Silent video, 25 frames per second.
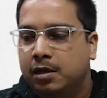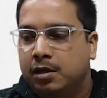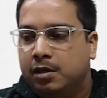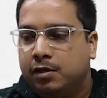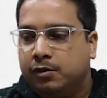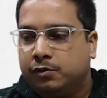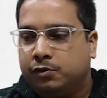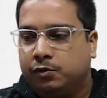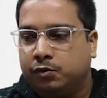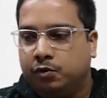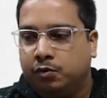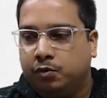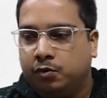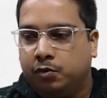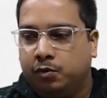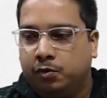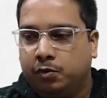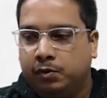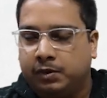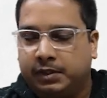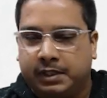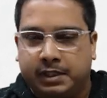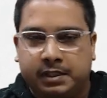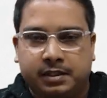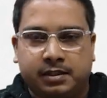So
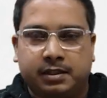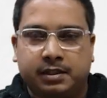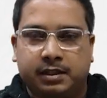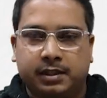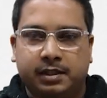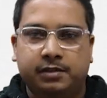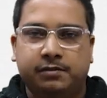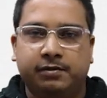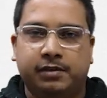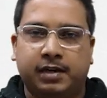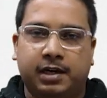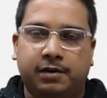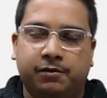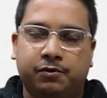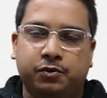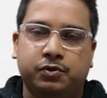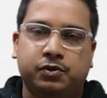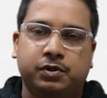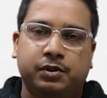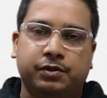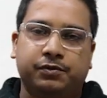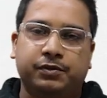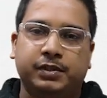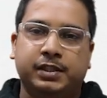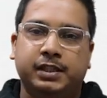yesterday when I was
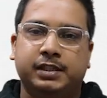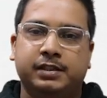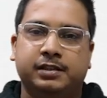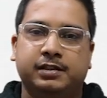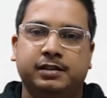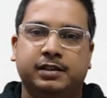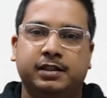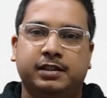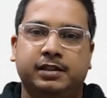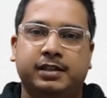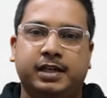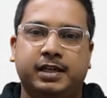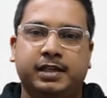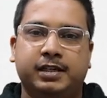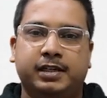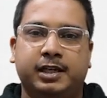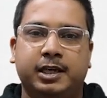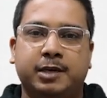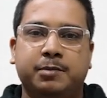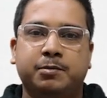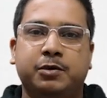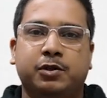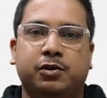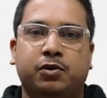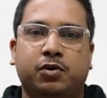surfing internet, I
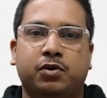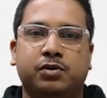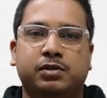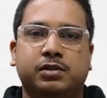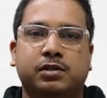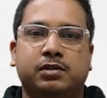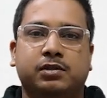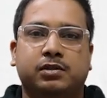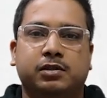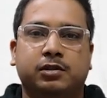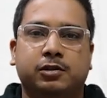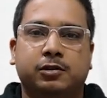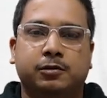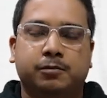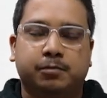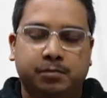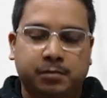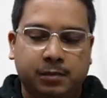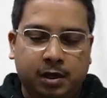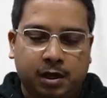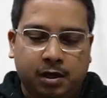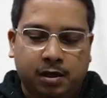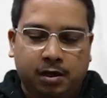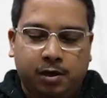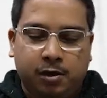came across a term
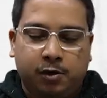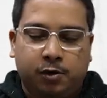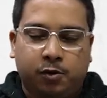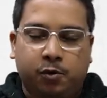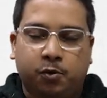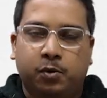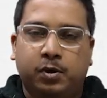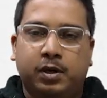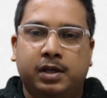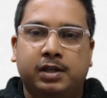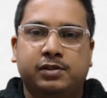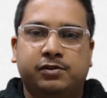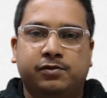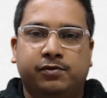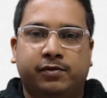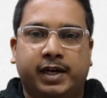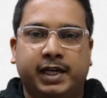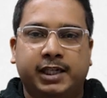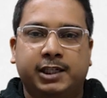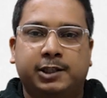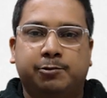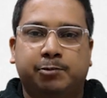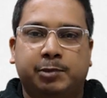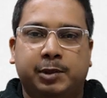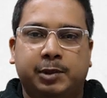known as
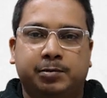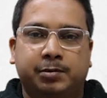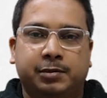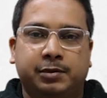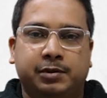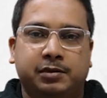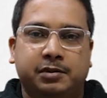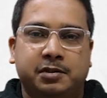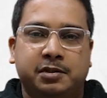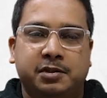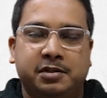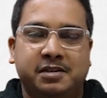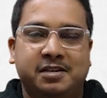white paper.